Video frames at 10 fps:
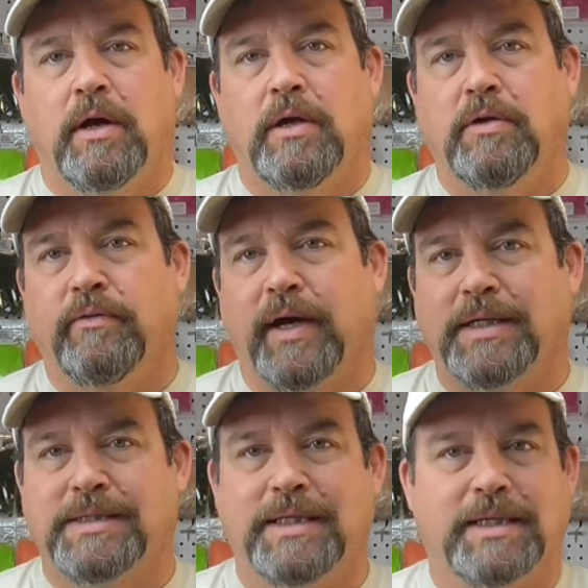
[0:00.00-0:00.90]
you've
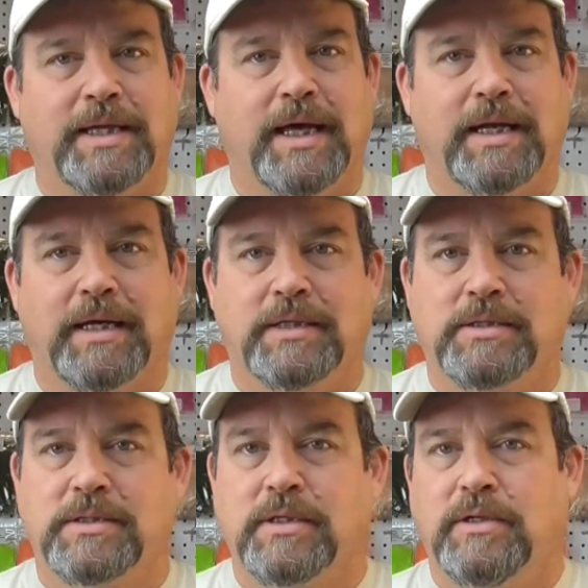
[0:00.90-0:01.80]
got
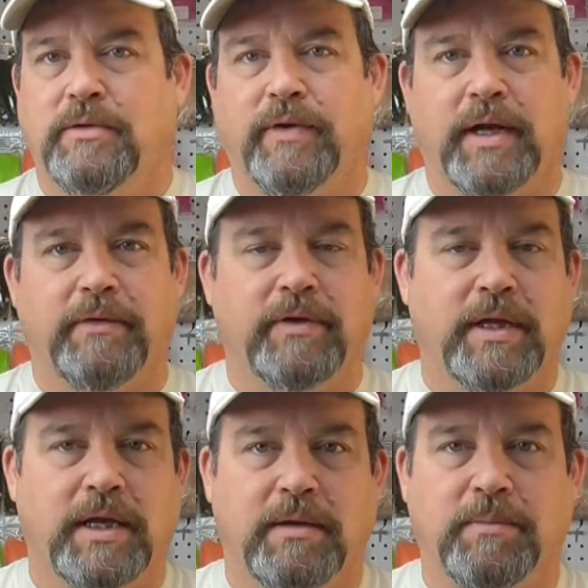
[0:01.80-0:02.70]
synthetics, you've got everything in